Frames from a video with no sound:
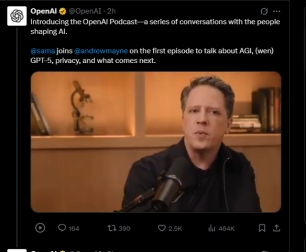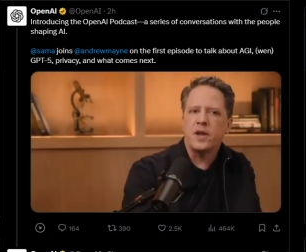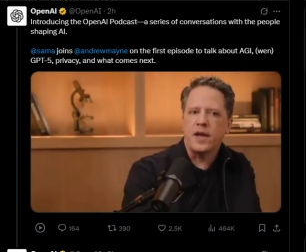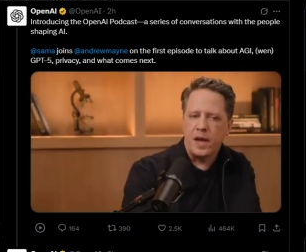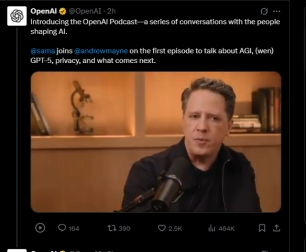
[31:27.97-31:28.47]

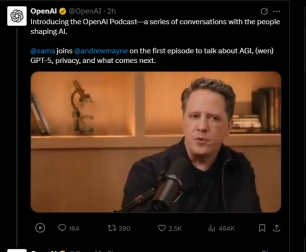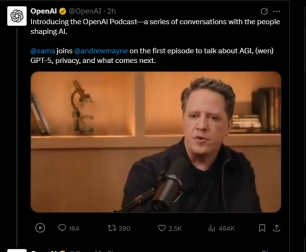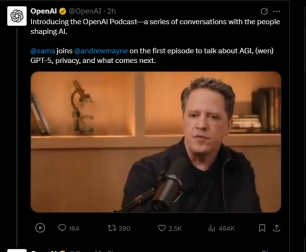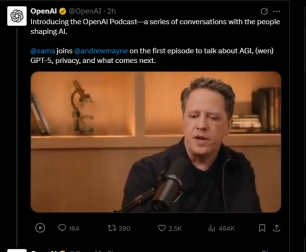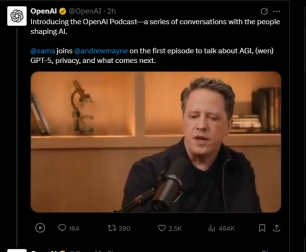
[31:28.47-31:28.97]
OpenAI. I came to
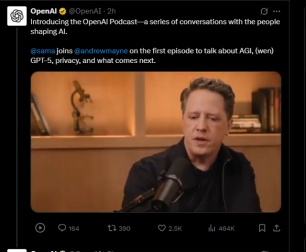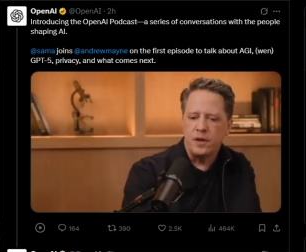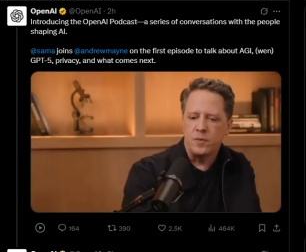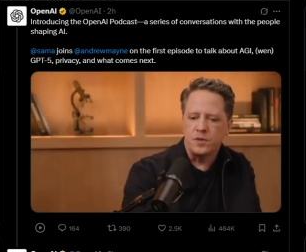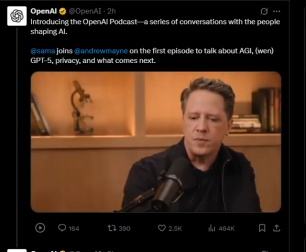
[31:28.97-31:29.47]
an event,
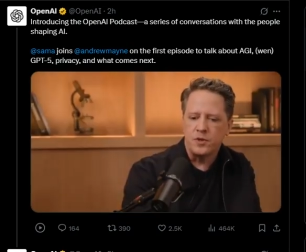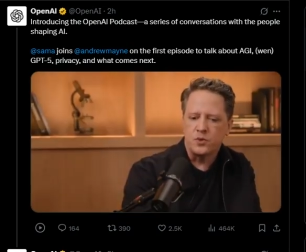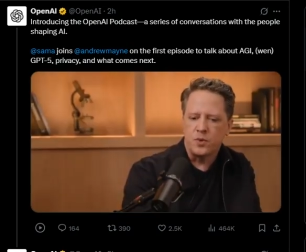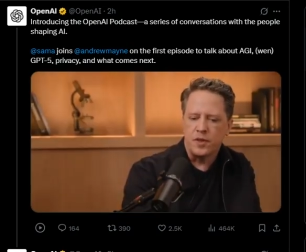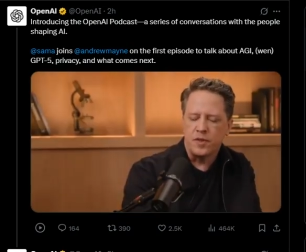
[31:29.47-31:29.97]
and somebody
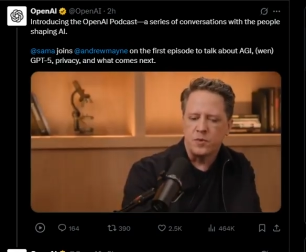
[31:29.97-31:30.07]
was working,